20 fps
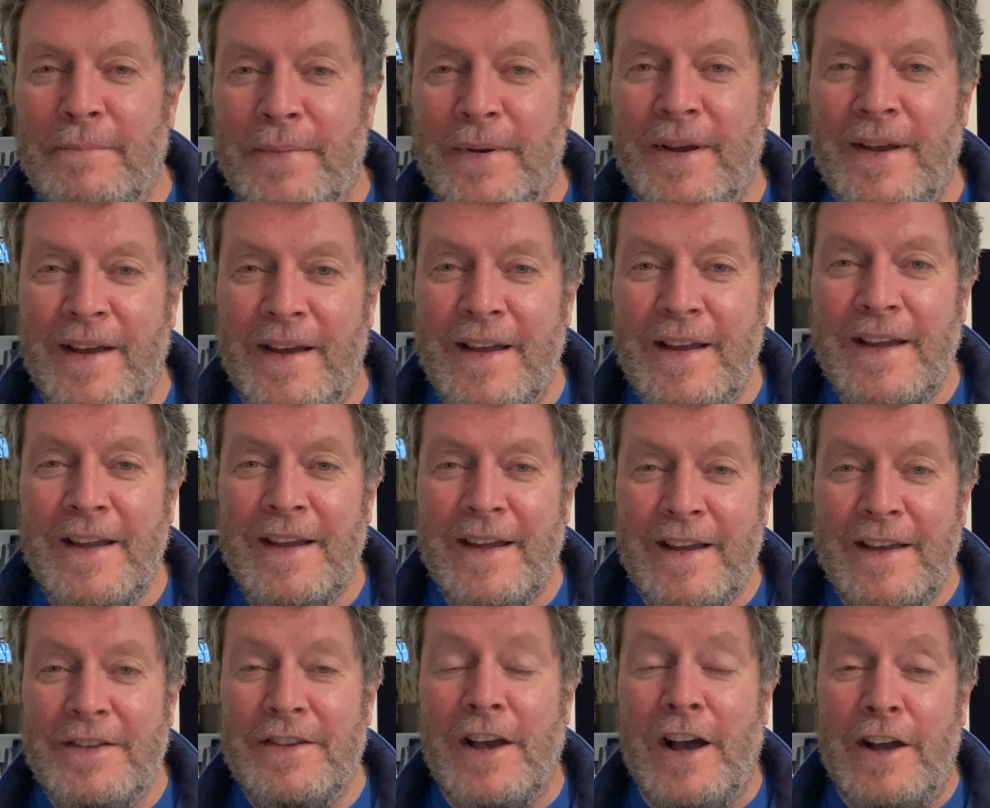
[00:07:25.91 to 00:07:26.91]
but
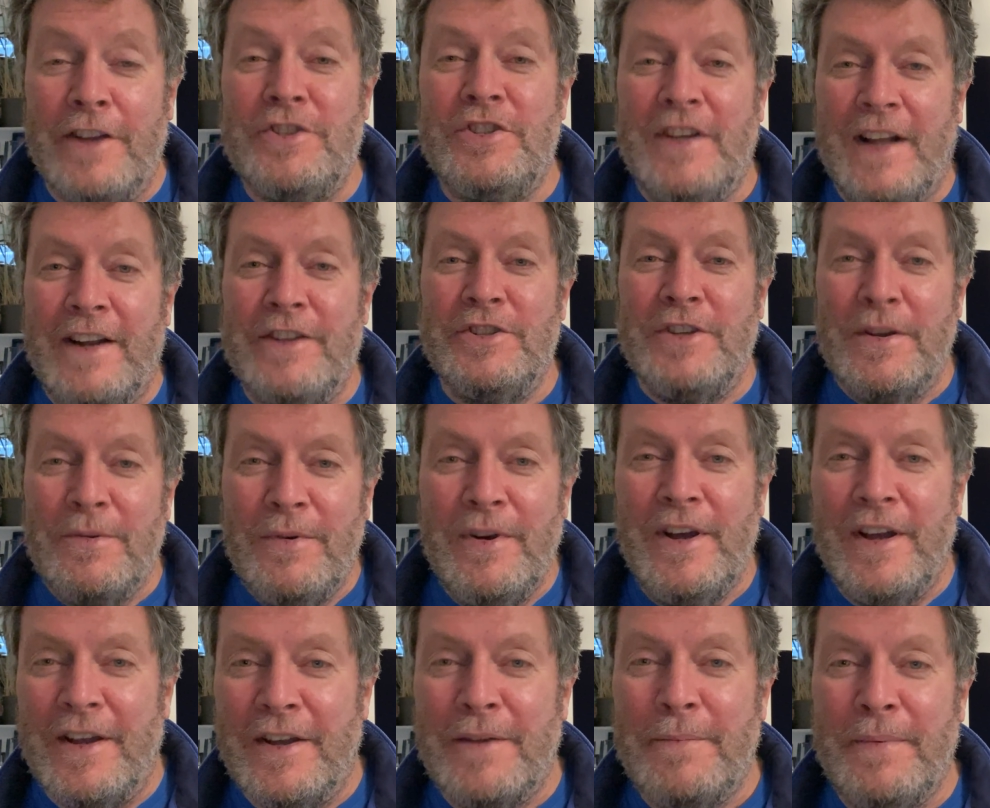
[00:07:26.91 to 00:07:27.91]
it's hard, challenging
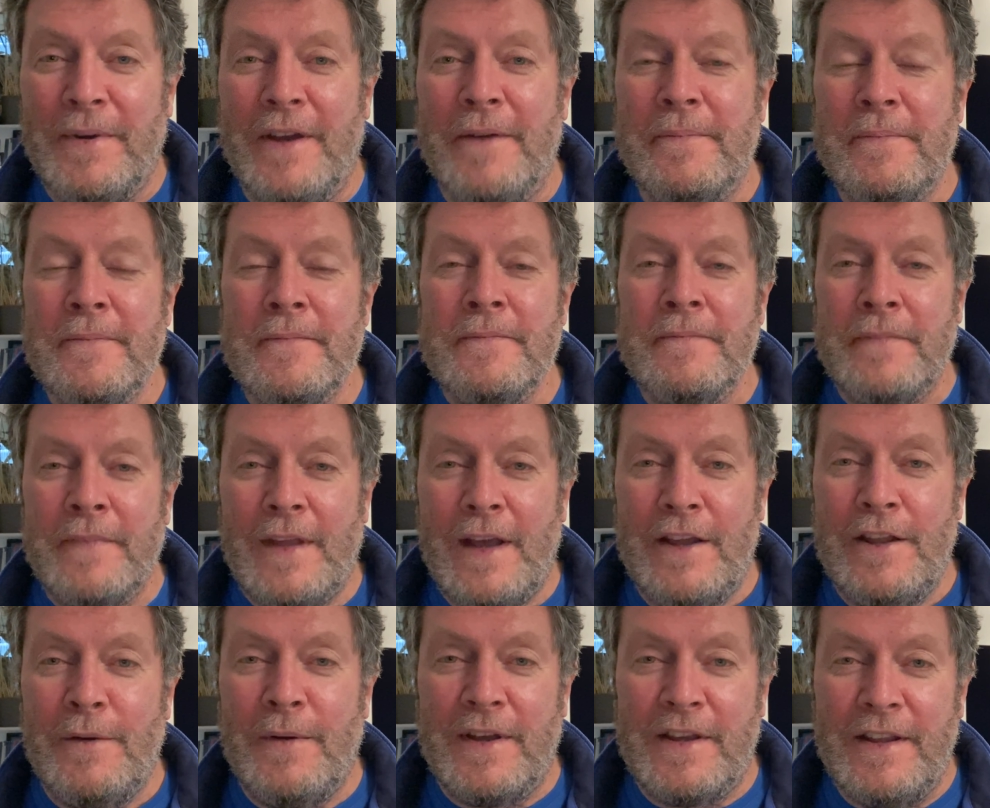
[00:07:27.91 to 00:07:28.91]
work. But I
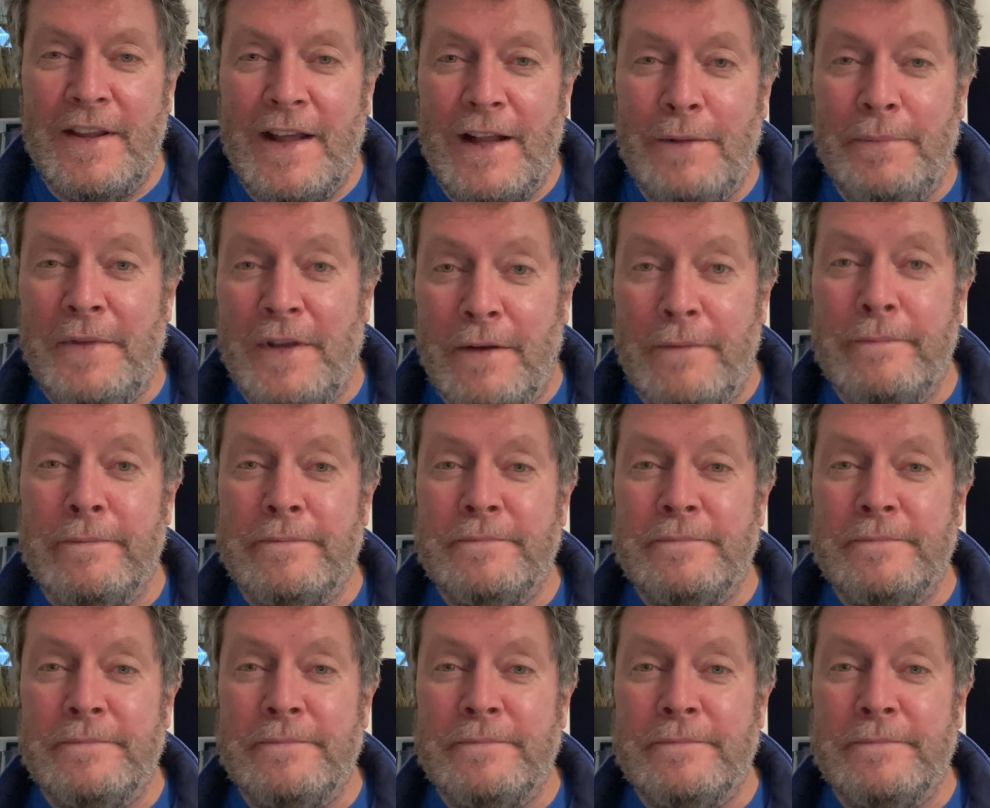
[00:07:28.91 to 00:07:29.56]
know I can help you.